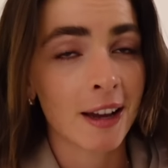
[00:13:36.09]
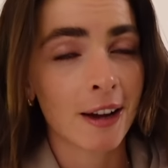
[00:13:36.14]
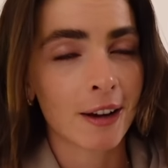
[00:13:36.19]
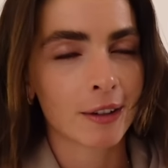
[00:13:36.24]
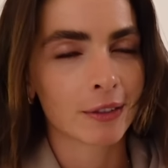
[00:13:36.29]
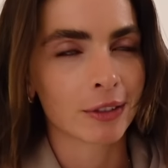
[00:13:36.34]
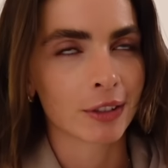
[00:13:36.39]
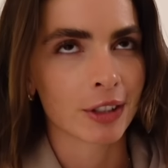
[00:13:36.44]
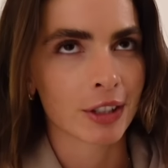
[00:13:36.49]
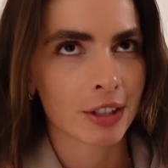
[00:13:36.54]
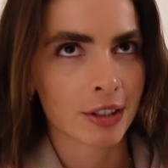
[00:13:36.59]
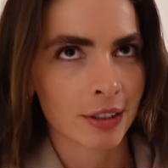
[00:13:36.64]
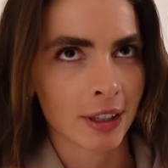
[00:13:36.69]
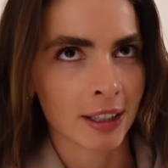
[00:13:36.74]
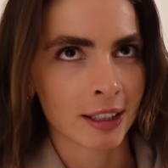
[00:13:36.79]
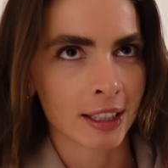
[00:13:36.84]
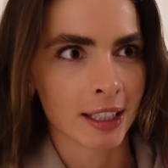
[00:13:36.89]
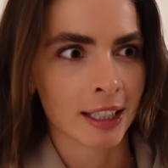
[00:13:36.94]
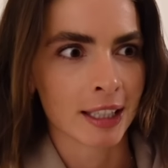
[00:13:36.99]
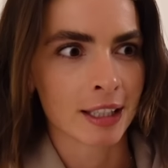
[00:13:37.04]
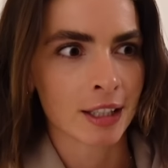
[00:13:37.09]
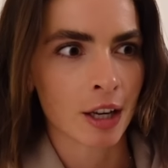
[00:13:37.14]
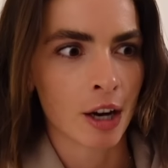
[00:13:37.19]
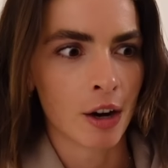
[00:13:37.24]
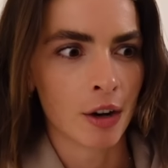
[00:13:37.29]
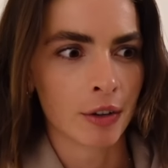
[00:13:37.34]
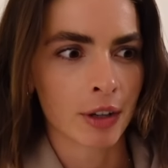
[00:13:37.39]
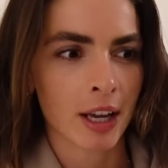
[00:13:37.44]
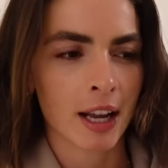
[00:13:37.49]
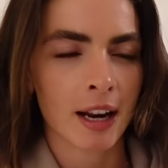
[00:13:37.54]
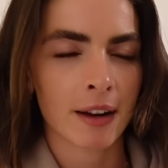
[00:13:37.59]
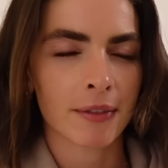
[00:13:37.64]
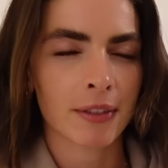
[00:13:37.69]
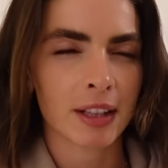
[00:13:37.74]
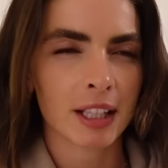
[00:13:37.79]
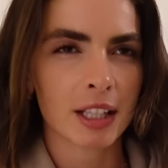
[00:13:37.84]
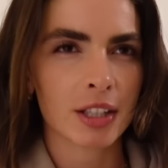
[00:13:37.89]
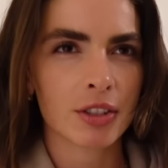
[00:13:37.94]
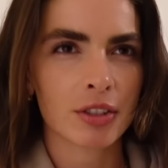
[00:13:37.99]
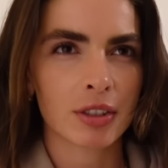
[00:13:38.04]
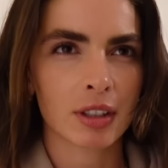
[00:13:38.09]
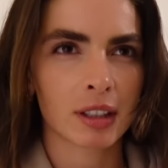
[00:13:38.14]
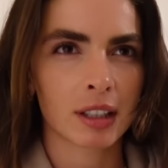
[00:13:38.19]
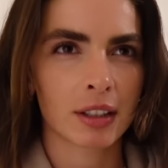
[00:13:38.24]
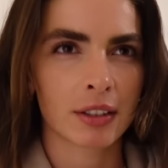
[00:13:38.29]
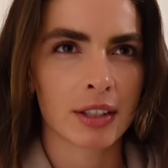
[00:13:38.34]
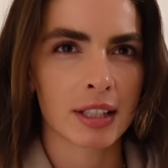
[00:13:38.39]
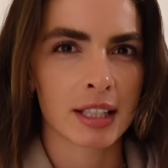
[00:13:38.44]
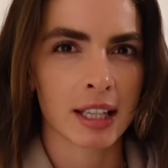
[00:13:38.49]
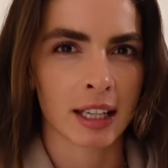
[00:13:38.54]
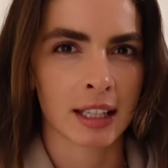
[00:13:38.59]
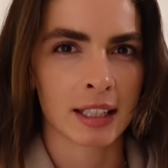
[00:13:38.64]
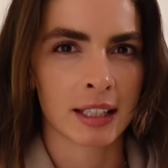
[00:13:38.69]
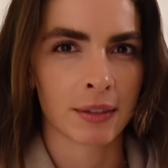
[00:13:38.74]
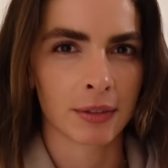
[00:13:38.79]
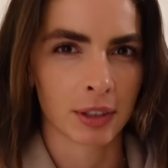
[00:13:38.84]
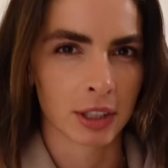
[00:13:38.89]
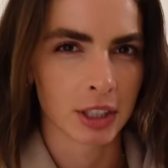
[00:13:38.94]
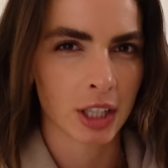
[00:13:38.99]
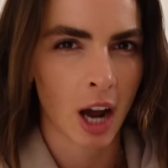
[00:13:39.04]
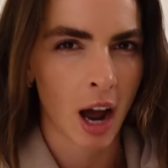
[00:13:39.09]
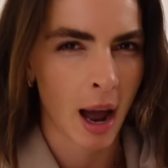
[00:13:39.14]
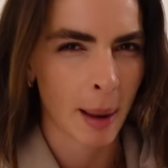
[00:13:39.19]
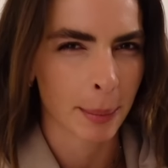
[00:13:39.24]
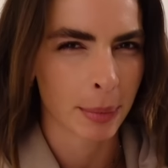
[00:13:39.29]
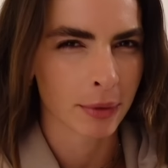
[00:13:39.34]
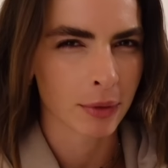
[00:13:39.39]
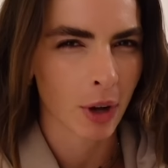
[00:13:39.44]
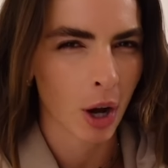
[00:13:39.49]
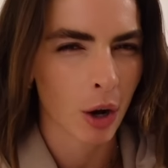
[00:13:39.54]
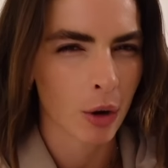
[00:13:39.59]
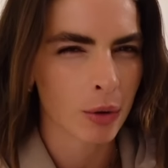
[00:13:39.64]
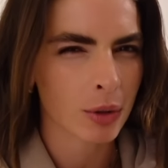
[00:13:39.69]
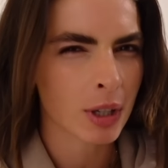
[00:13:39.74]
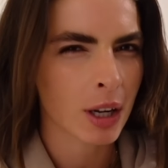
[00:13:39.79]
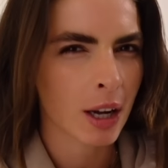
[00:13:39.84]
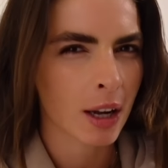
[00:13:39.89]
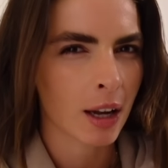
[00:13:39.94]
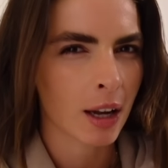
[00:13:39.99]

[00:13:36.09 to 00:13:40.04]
for Australia it's cold, and I feel like Australia is like a different type of cold,